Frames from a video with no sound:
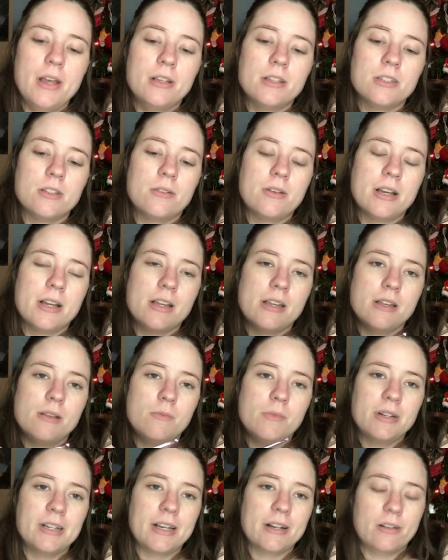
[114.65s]
So I
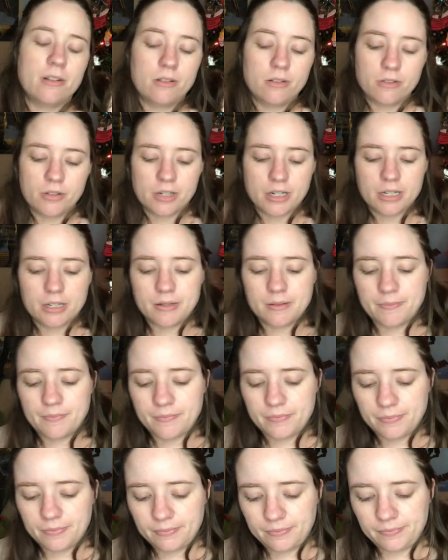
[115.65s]
went down a hook
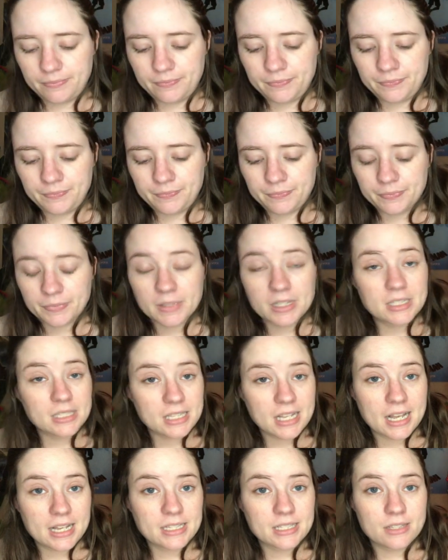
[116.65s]

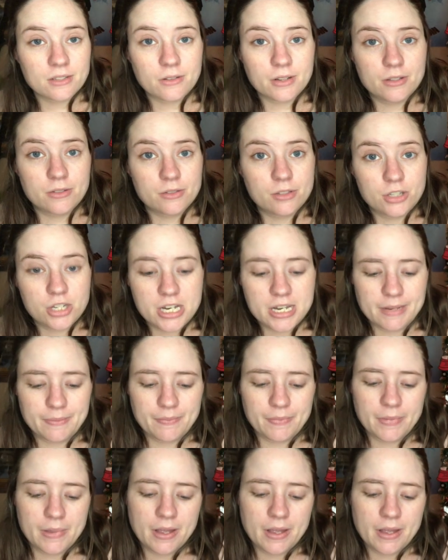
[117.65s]
size, so I used G.